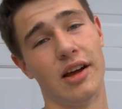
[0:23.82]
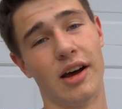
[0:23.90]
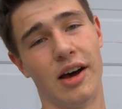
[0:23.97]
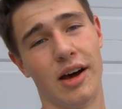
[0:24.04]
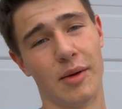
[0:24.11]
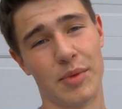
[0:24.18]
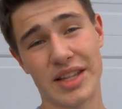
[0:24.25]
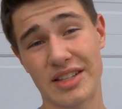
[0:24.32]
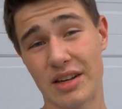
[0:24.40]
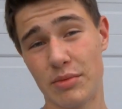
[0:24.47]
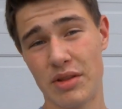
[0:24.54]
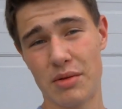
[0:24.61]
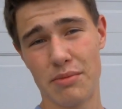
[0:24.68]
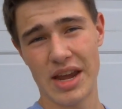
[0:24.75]
That's going to
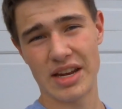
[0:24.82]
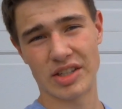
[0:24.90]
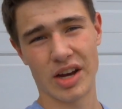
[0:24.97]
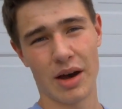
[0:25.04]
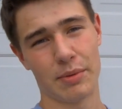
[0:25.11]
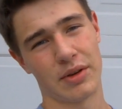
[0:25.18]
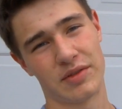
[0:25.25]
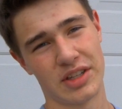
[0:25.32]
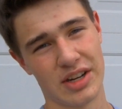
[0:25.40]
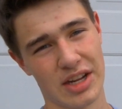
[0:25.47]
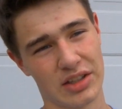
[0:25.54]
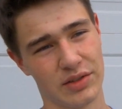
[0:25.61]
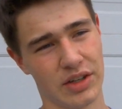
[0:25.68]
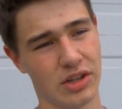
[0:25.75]
be the main topic of
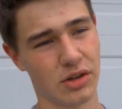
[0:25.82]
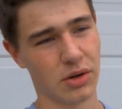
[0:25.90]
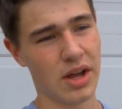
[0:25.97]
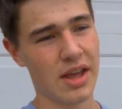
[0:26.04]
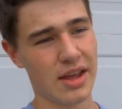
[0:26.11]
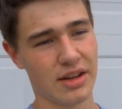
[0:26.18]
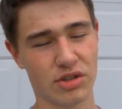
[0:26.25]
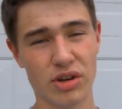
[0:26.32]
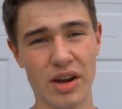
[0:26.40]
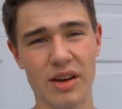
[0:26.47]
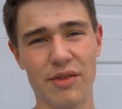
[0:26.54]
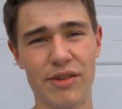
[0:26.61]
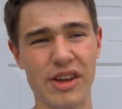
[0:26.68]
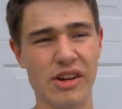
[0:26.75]
today's video, is trying
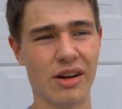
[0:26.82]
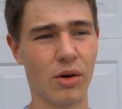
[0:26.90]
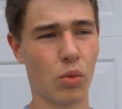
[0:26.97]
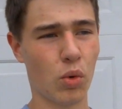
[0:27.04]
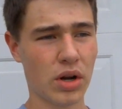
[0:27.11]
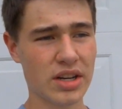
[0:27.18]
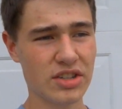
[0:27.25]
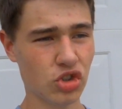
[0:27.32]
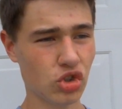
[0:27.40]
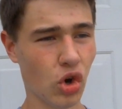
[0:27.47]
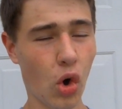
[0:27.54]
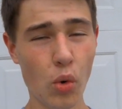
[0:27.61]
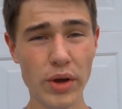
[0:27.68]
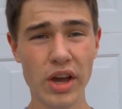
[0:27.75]
to figure out what is
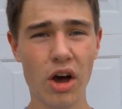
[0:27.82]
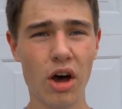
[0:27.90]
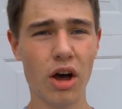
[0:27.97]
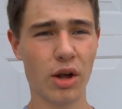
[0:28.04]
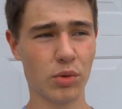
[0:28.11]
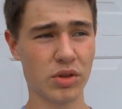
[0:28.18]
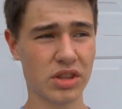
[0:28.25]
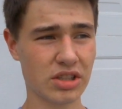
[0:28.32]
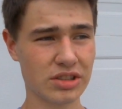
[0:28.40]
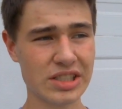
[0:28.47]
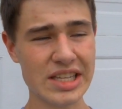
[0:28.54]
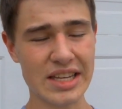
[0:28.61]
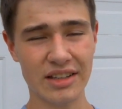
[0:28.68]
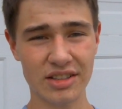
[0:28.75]
going on with the
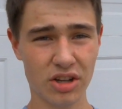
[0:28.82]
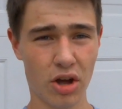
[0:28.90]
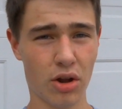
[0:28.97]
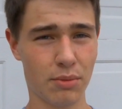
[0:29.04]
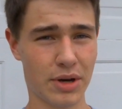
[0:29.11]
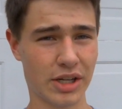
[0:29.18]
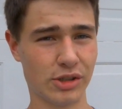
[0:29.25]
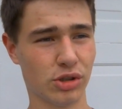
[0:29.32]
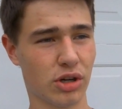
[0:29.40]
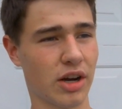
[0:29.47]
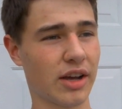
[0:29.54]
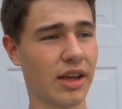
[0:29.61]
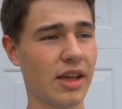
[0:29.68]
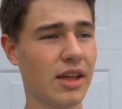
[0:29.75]
leaks on my truck.